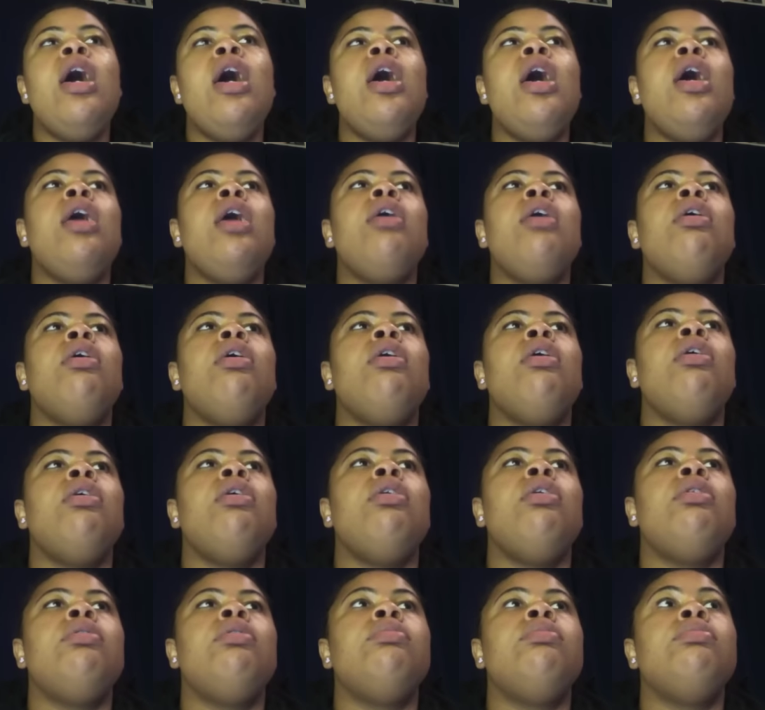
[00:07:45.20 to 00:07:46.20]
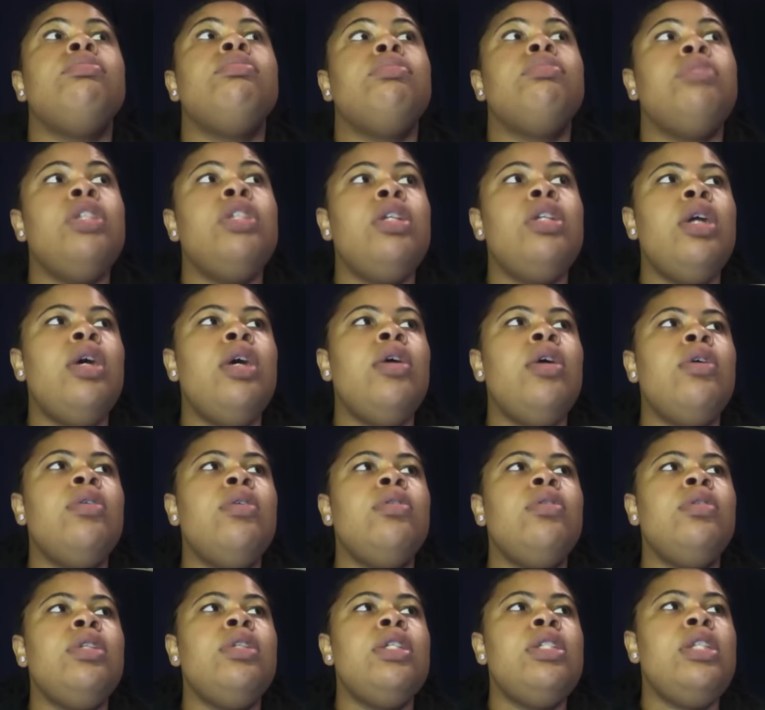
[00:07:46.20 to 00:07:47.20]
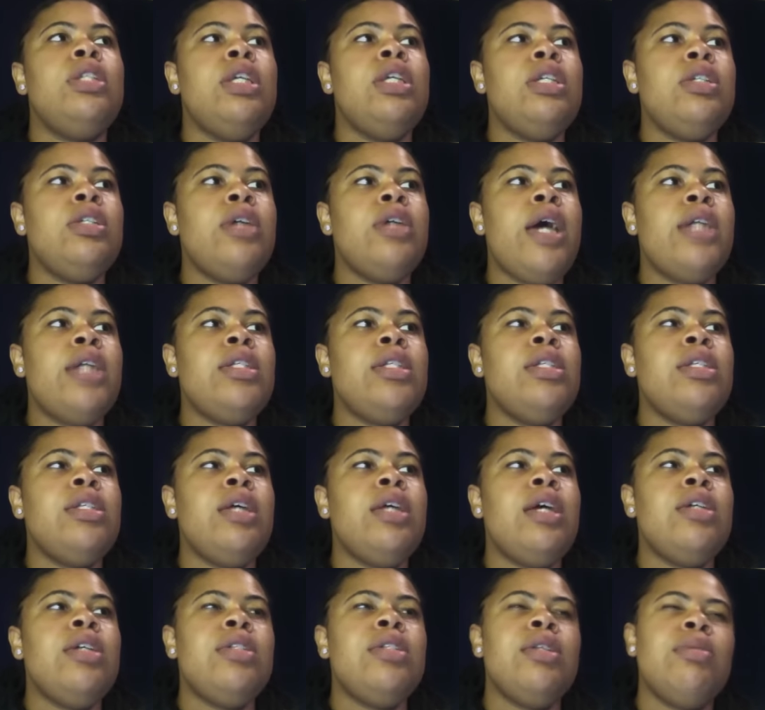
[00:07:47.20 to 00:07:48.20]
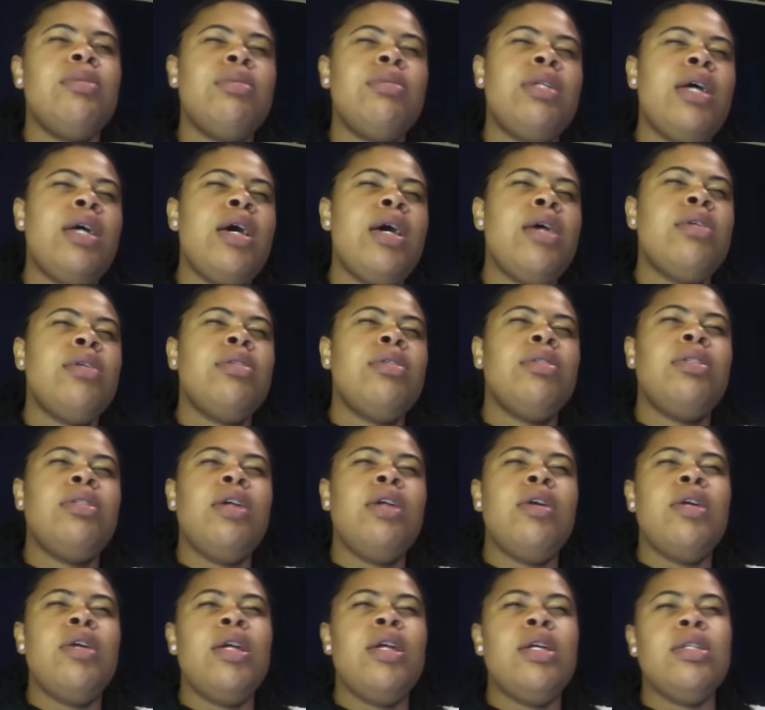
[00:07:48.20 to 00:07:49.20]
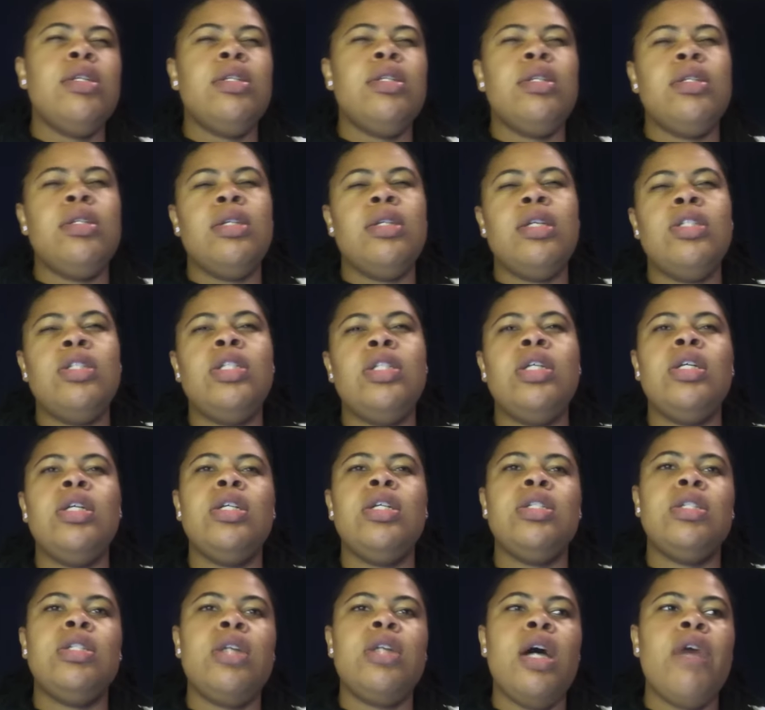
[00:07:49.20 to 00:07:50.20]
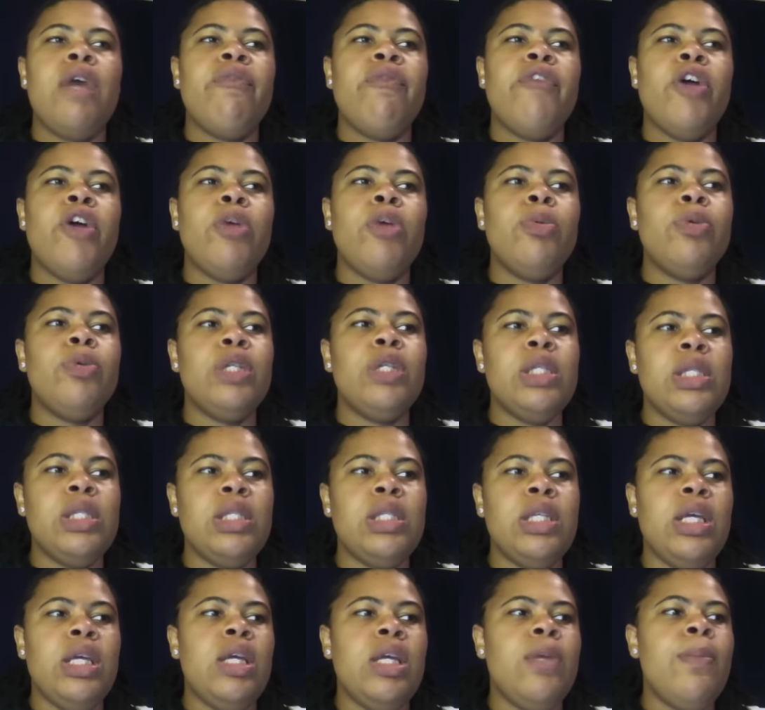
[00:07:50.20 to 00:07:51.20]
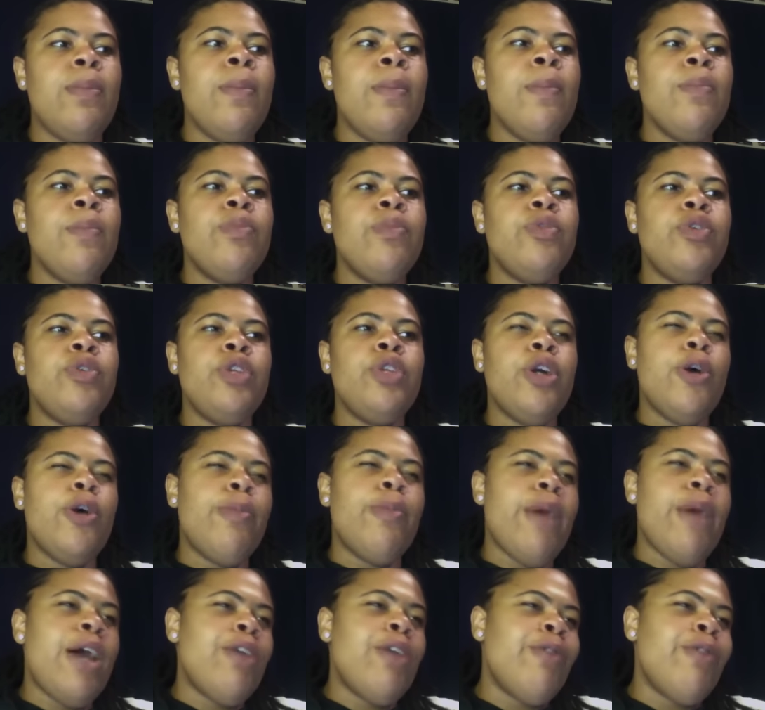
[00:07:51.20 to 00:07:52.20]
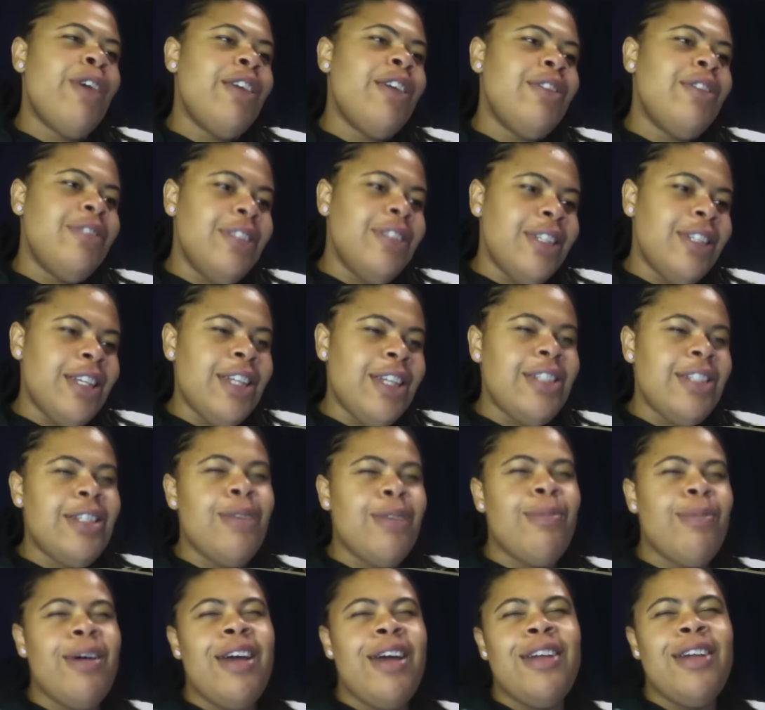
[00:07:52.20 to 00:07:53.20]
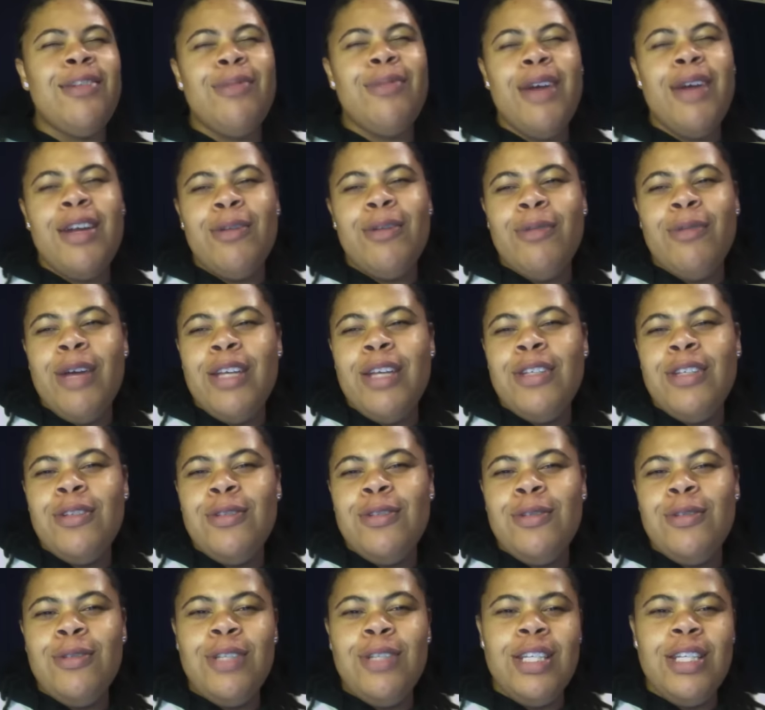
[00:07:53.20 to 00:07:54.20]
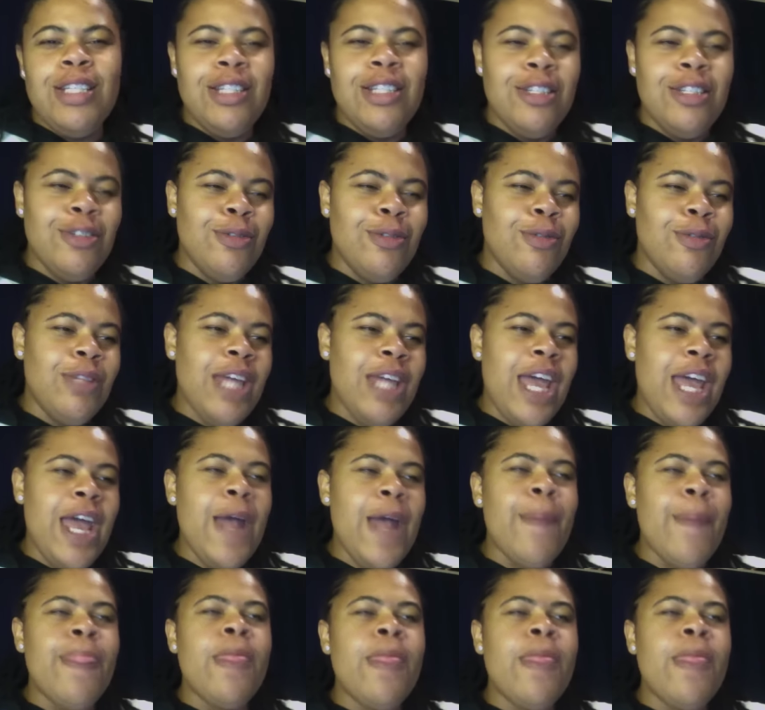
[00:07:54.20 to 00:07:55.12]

And um, you know, the teacher had to say sometimes there is a such thing as nonverbal consent, you know, by the way you look at somebody, by the way you do this and do that,